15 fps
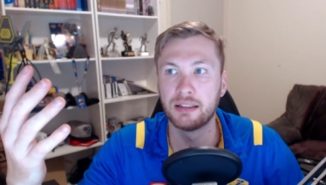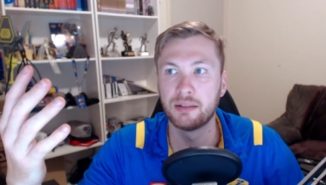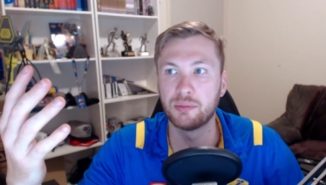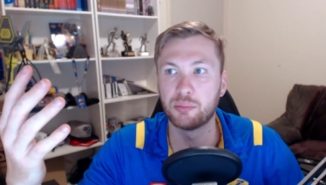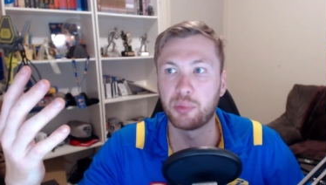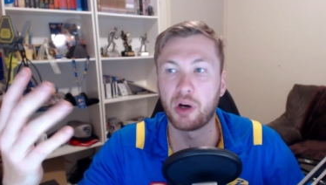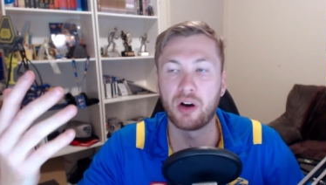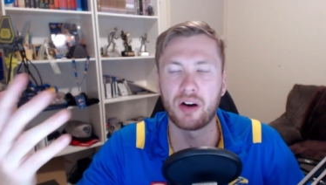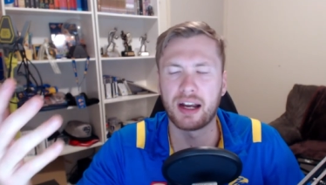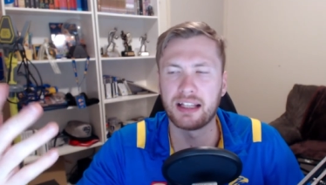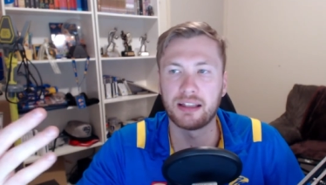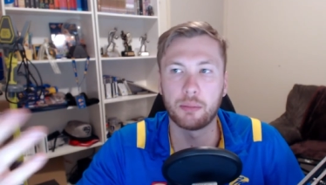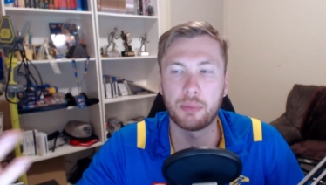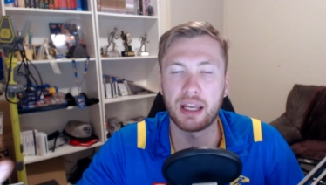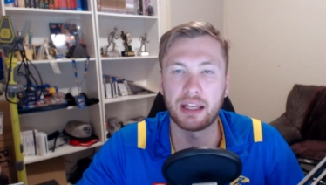behind
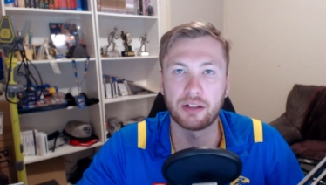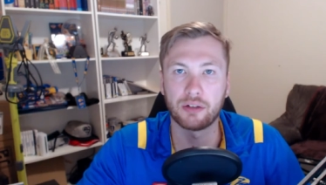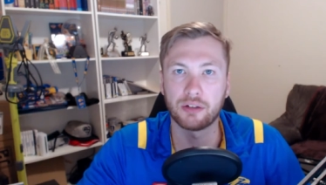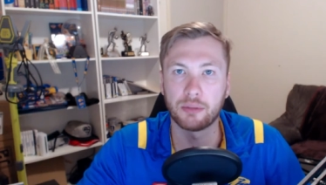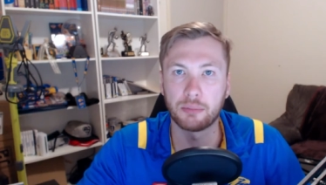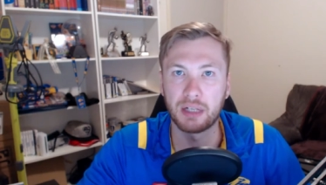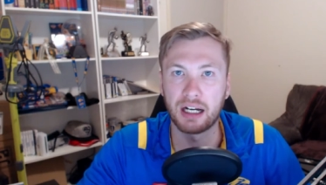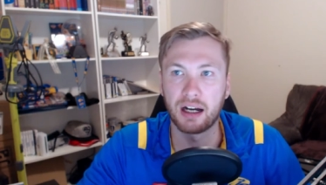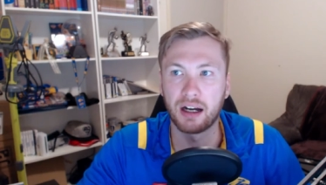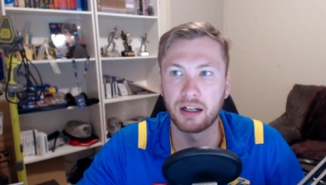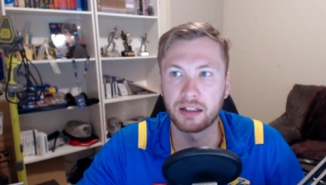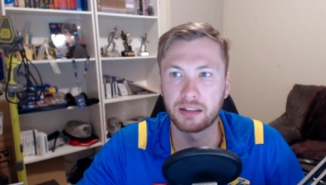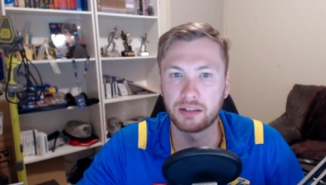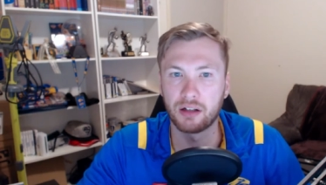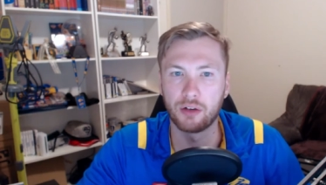the man on the
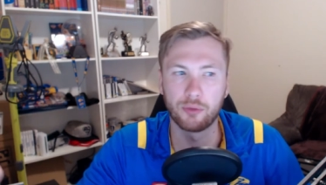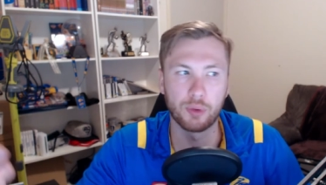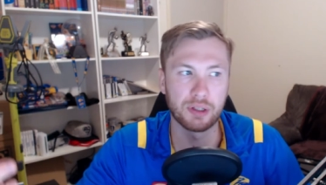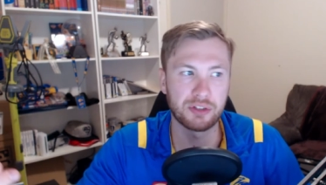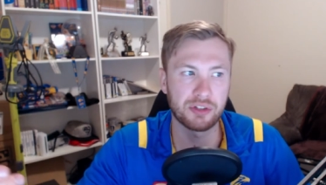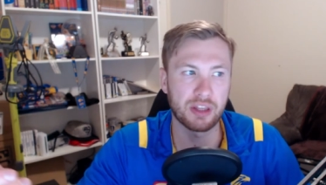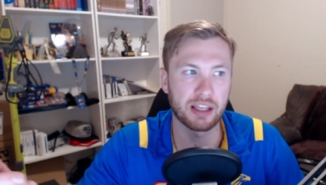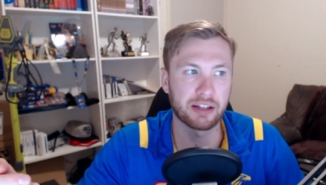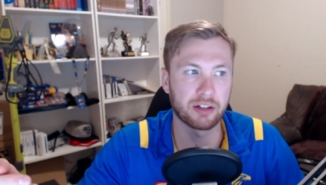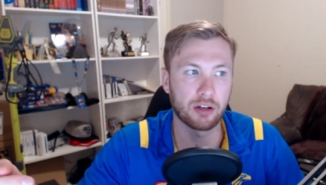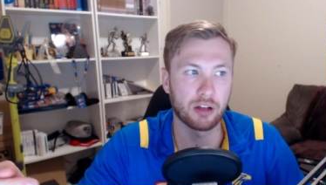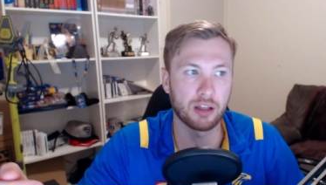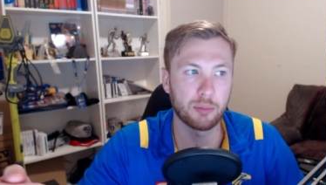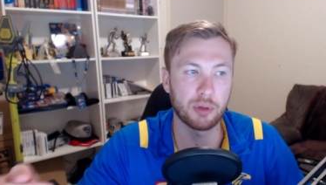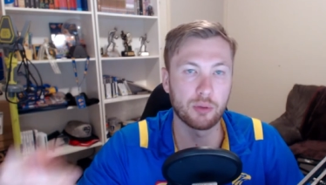mark, of which there can
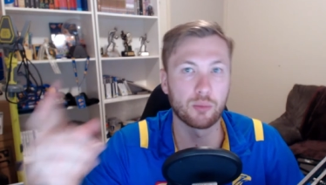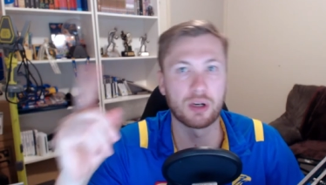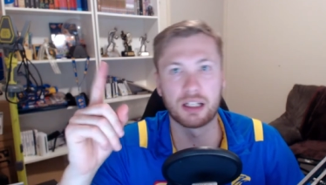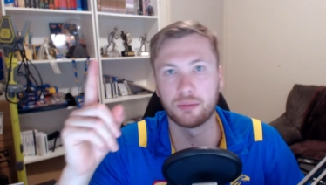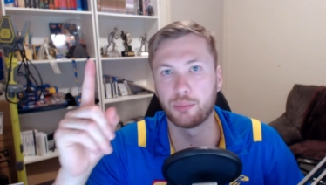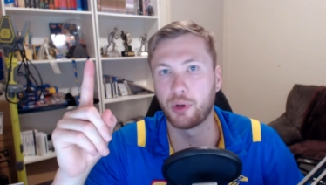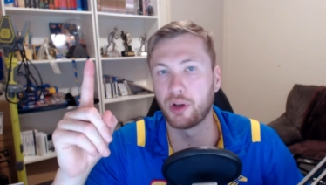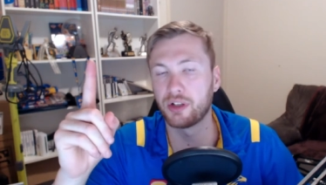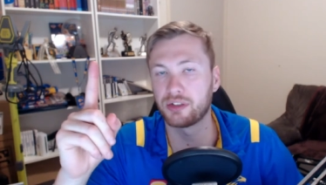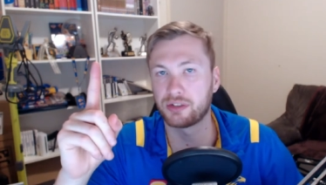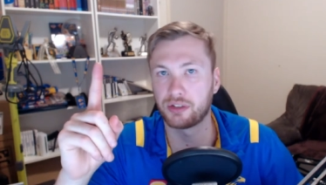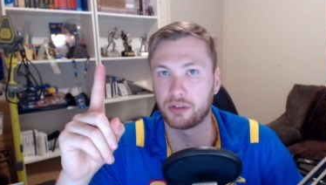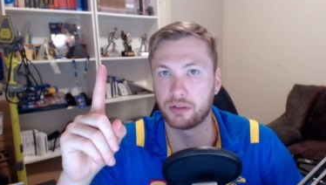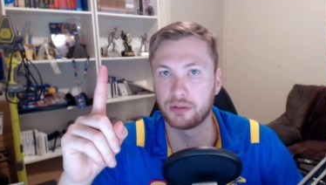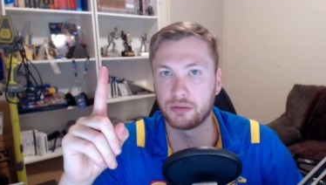only be one
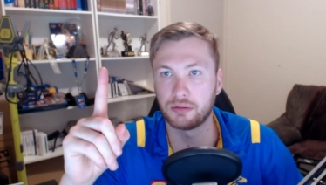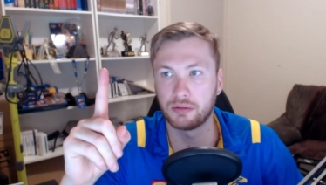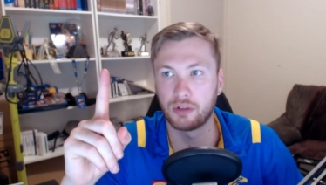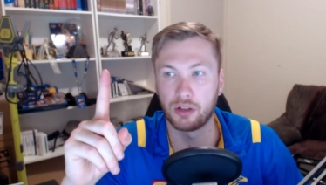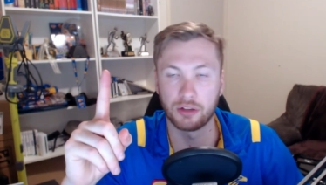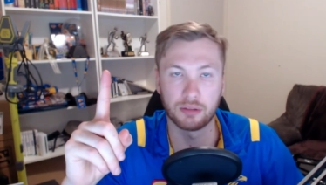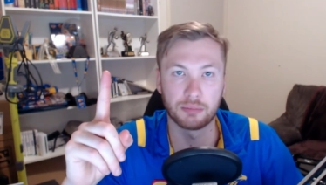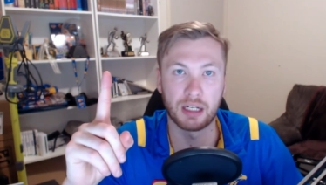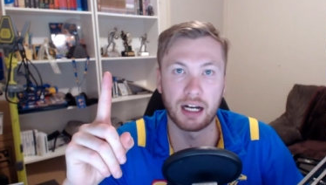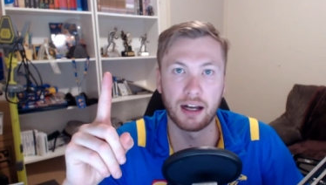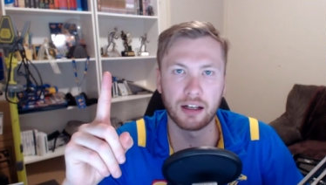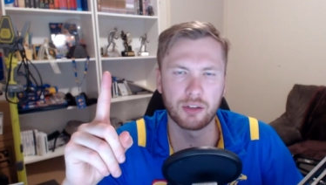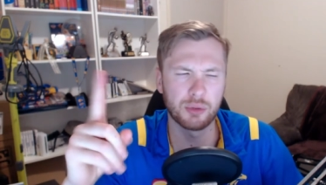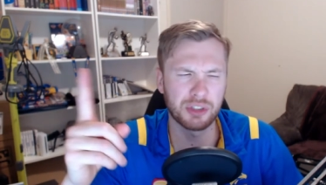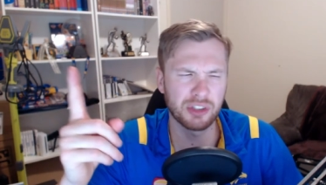person on the
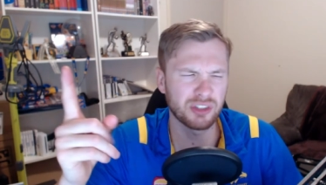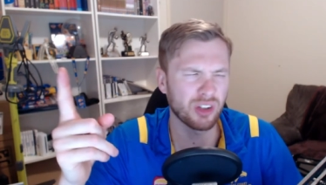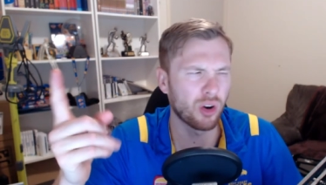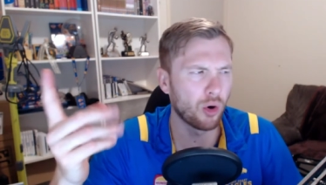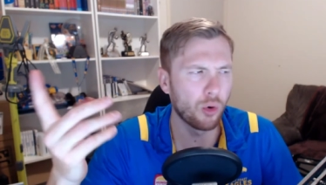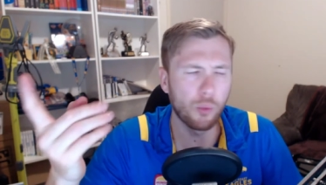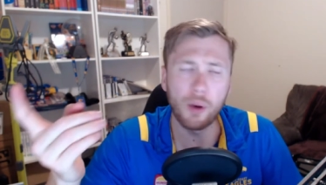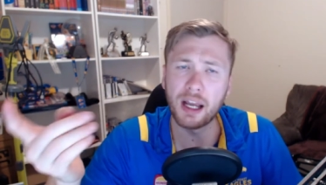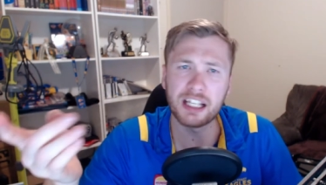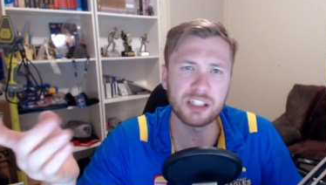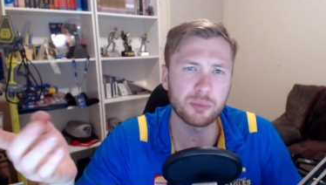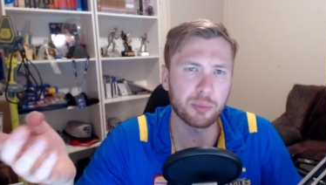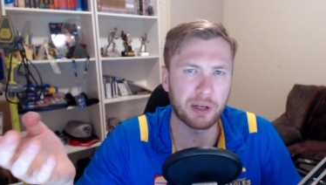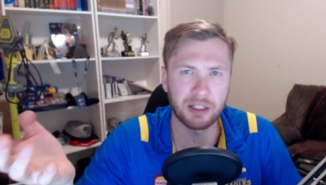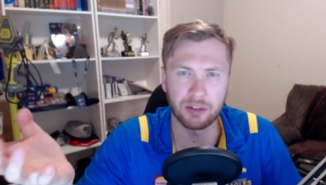mark, which has always
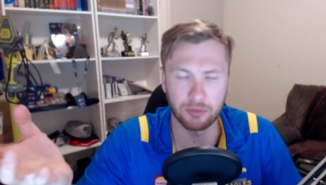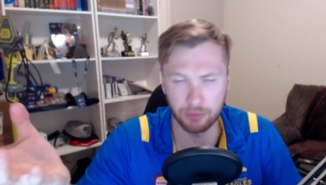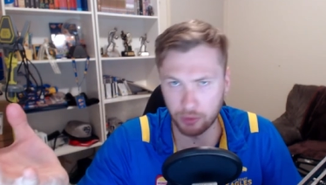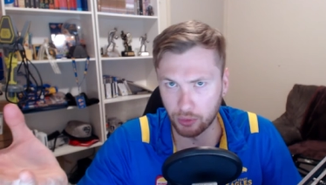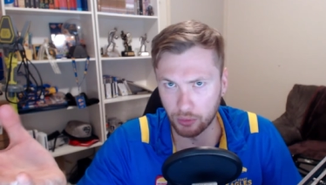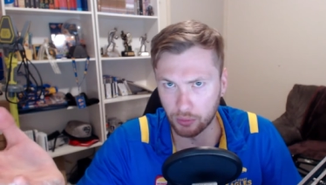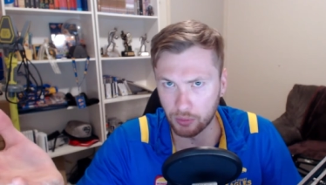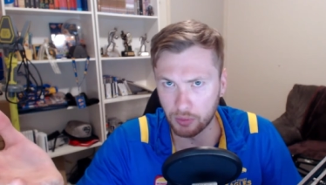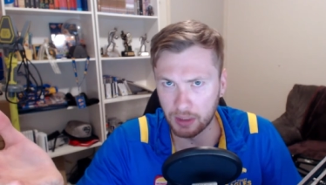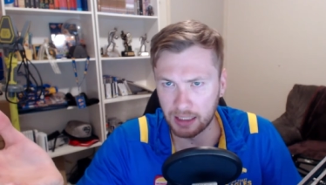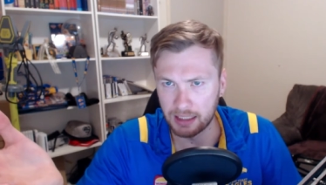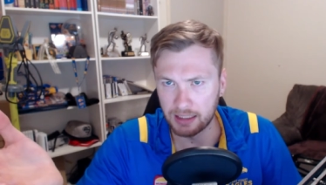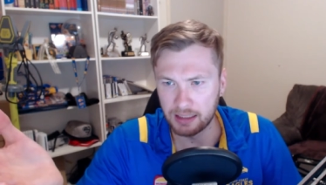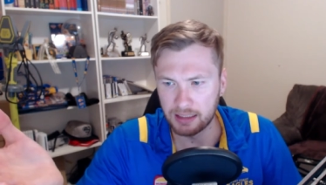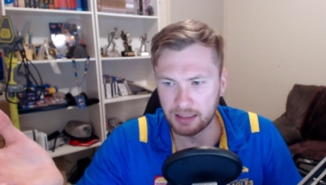been a rule.
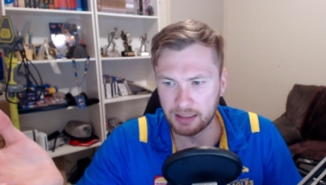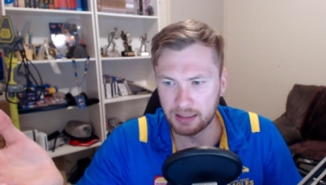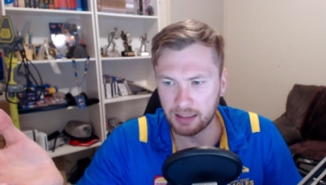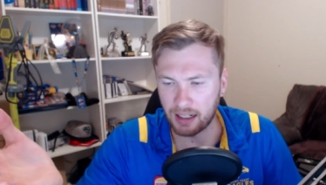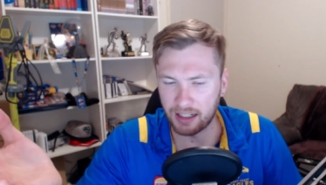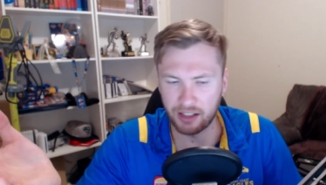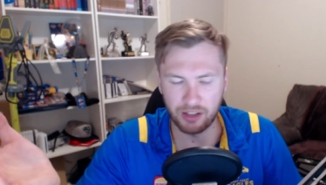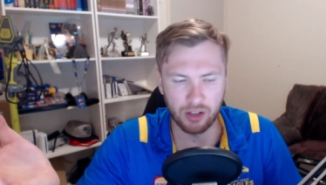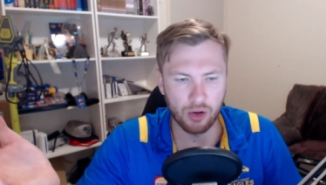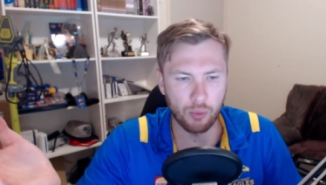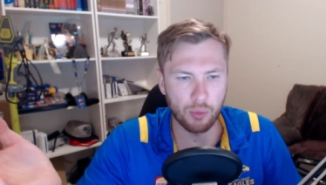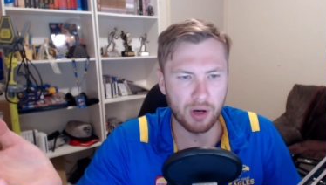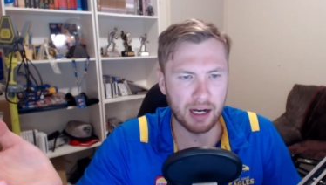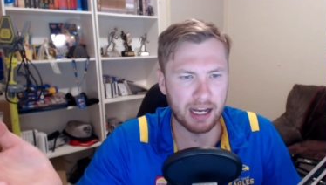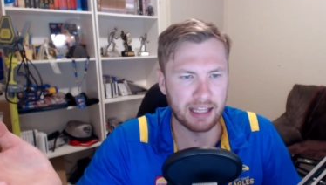I don't know
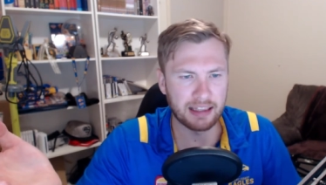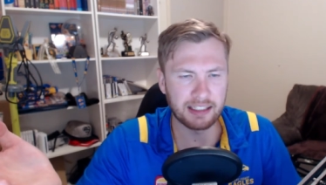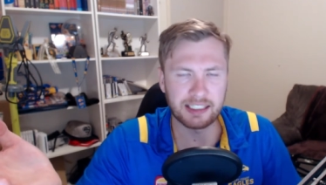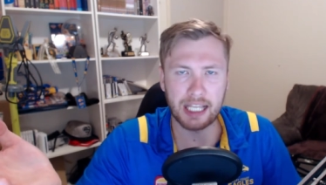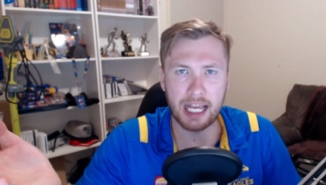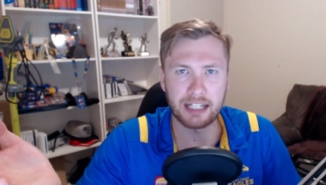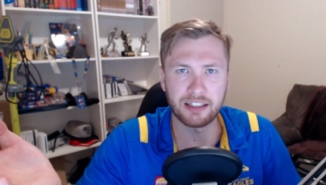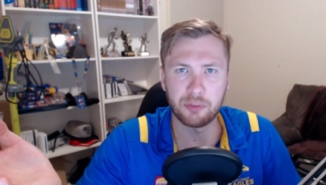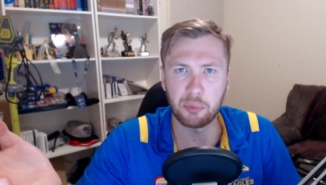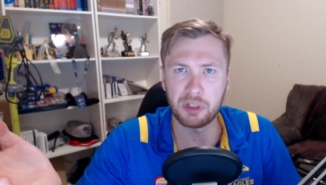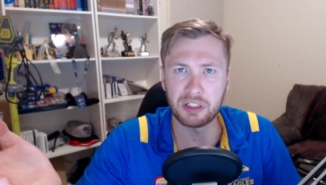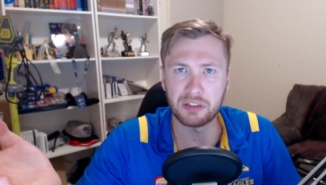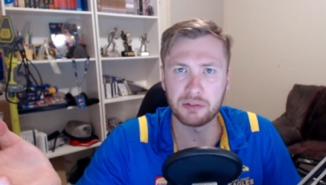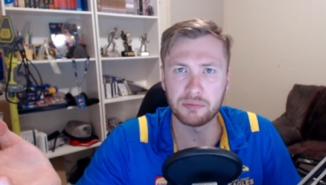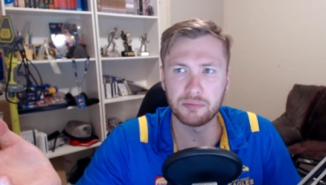why this had to
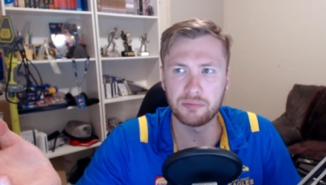be